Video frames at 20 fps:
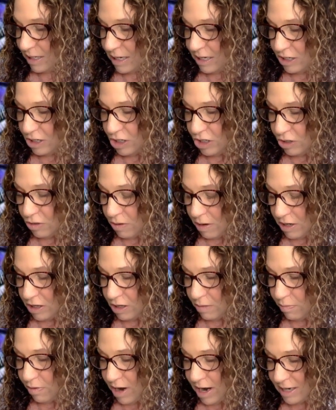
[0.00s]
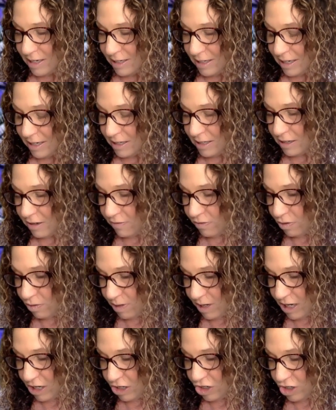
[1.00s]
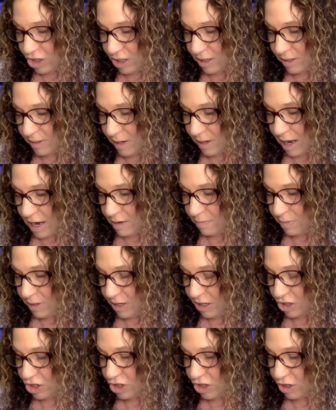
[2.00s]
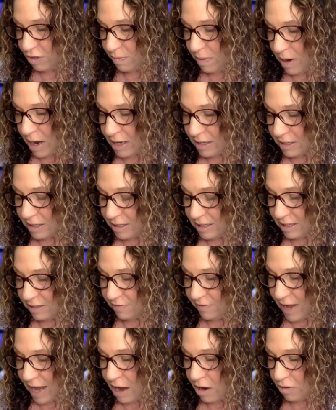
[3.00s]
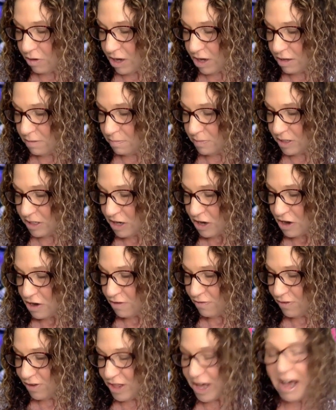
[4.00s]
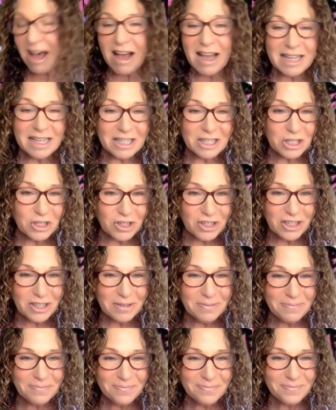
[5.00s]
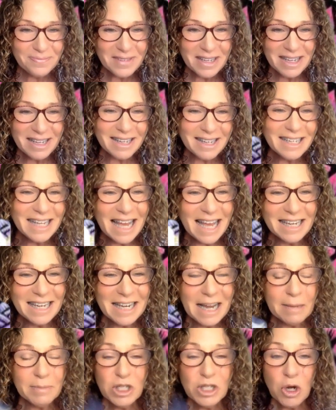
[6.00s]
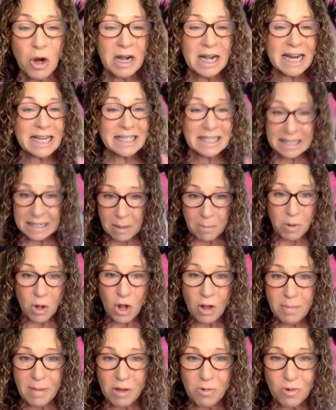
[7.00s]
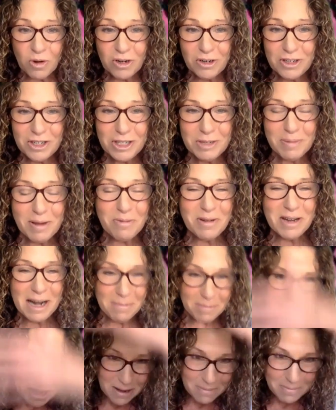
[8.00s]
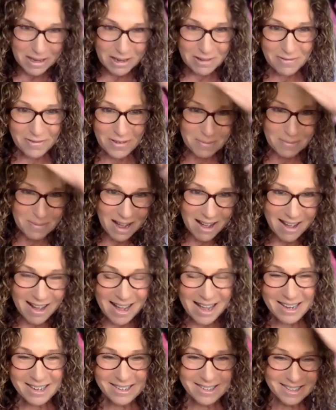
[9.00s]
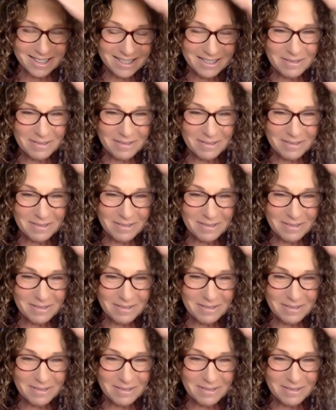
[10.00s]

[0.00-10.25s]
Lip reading: start the process of creation. I picture positive outcomes for the highest good. Again, I'm sorry I stumble on my words, but when I'm coming from a higher